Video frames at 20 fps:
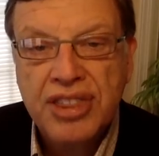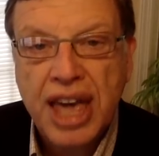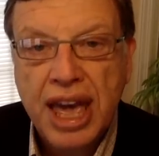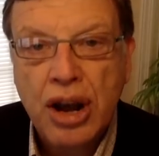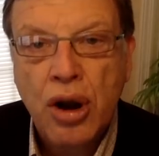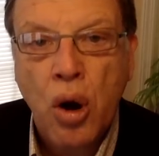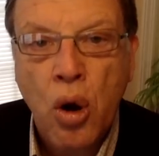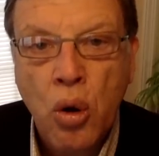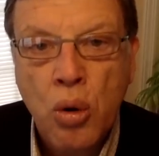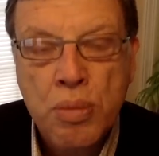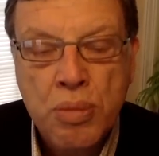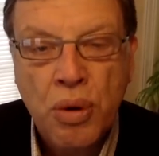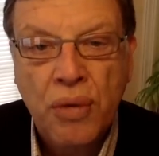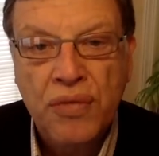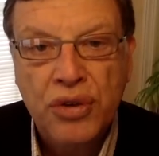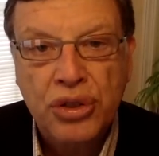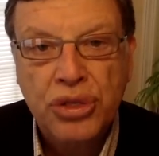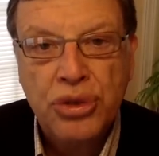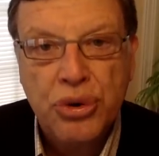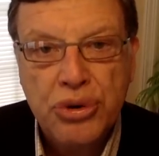that home
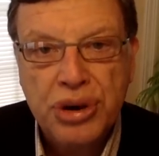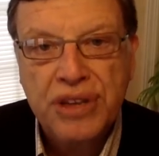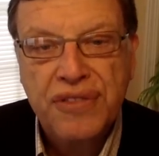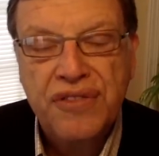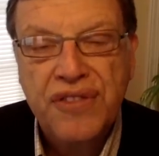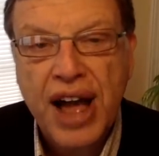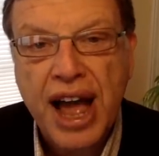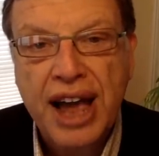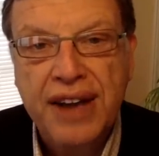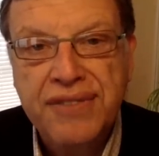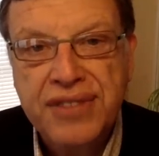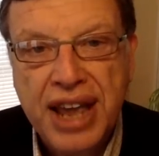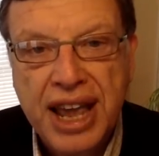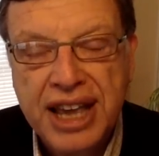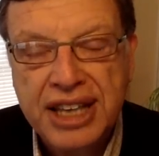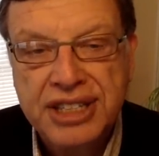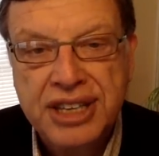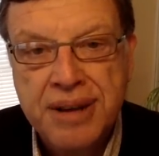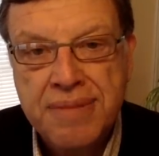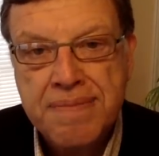over 35
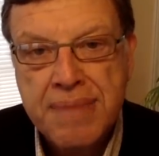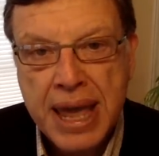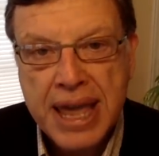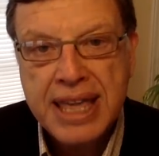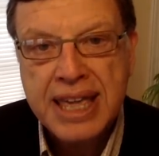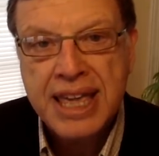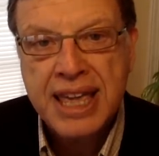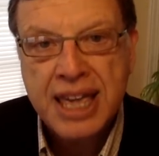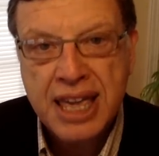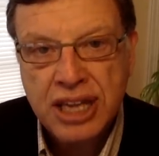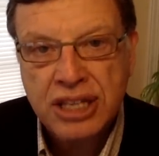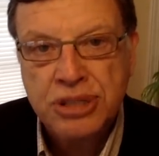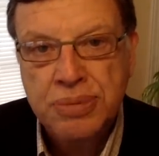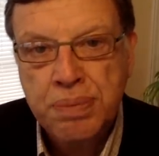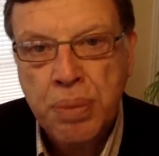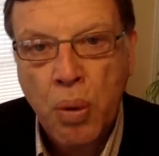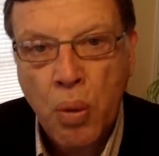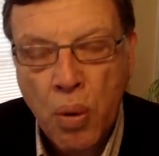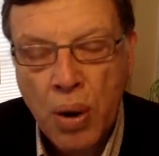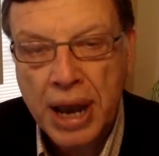days and making his
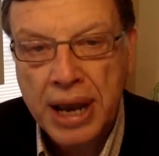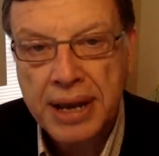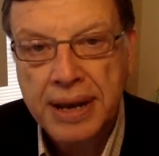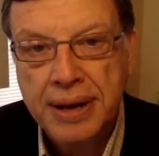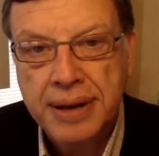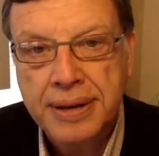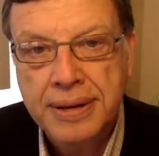point,